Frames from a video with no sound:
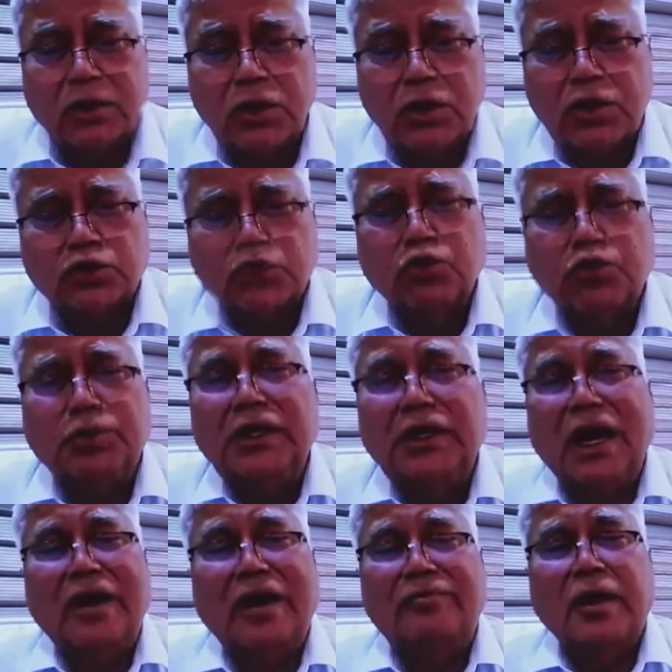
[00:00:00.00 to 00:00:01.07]
So we
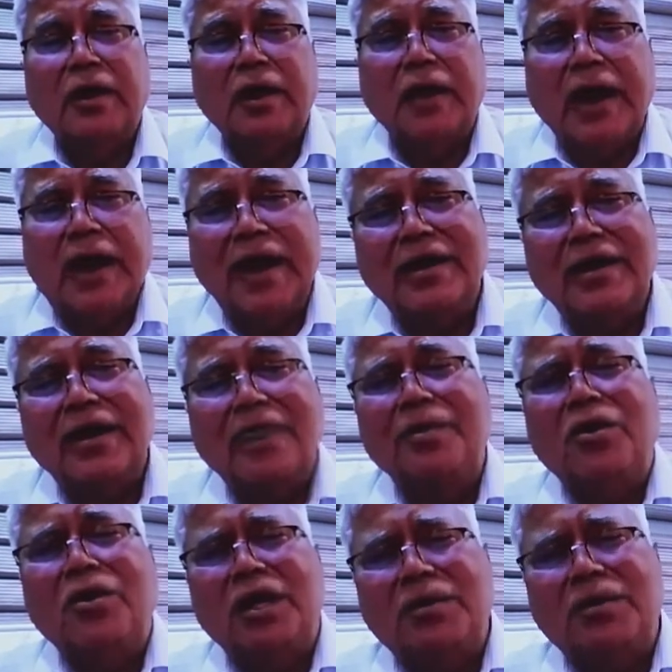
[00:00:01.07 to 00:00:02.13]
have, and you know,
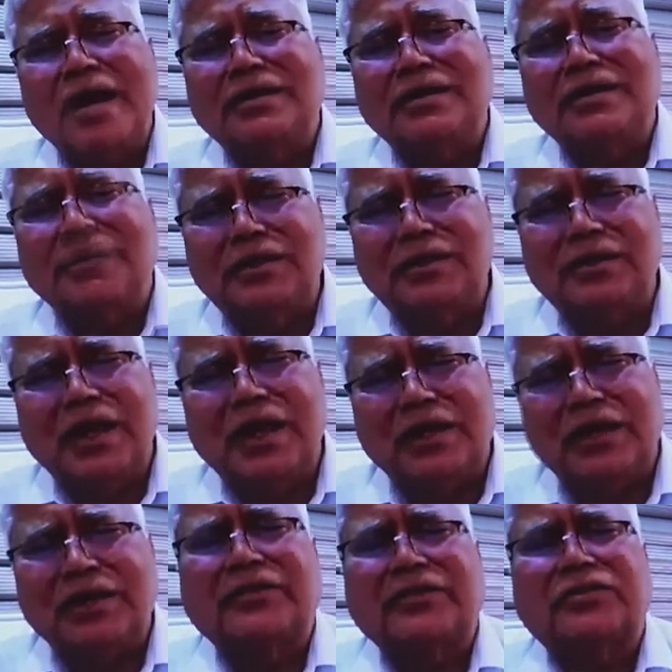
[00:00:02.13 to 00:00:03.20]
imagine the
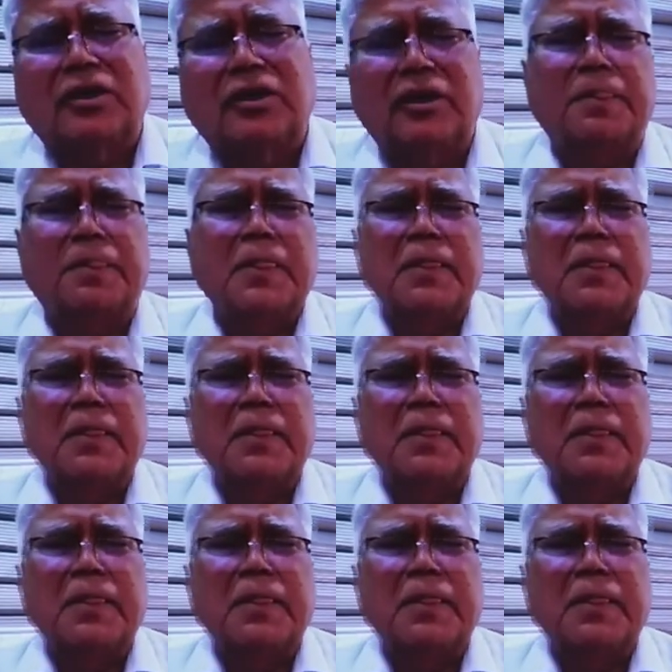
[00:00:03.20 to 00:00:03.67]
latest, uh,